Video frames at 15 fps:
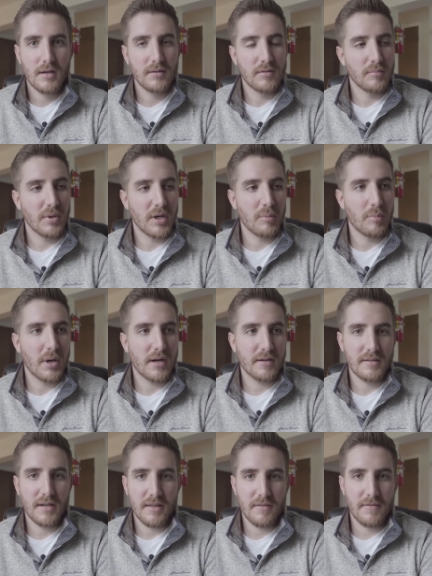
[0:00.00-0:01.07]
some big
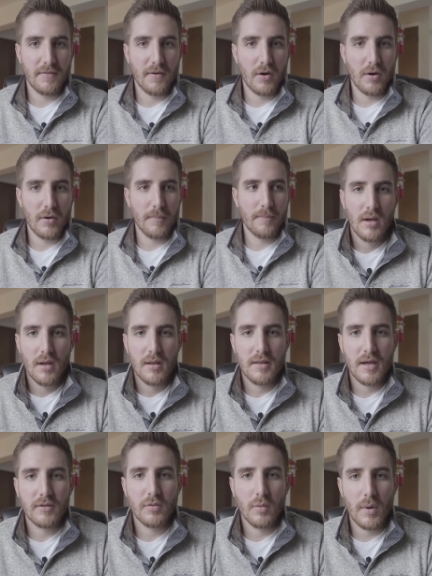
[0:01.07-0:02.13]
bucks at the farm.
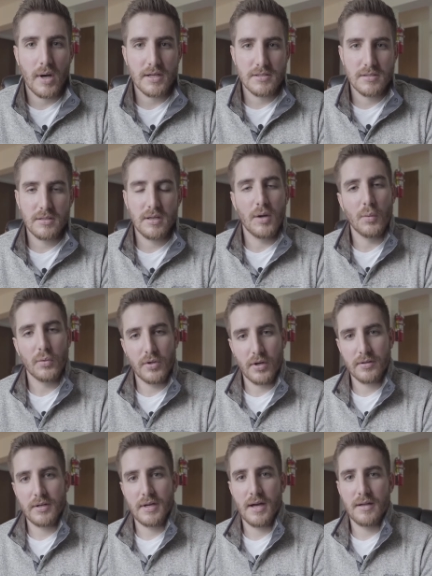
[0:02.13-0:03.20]
Thanks for watching, and we'll talk
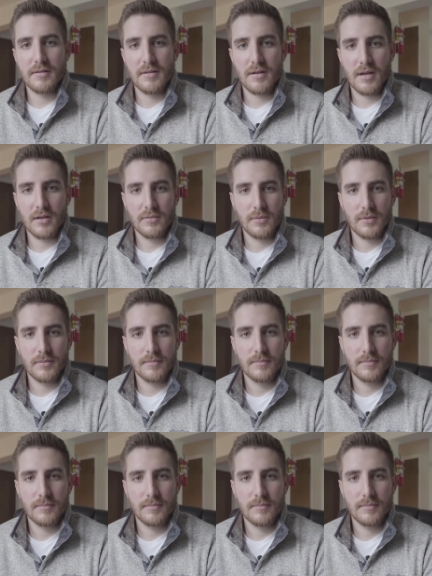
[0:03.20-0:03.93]
to you guys in the next one.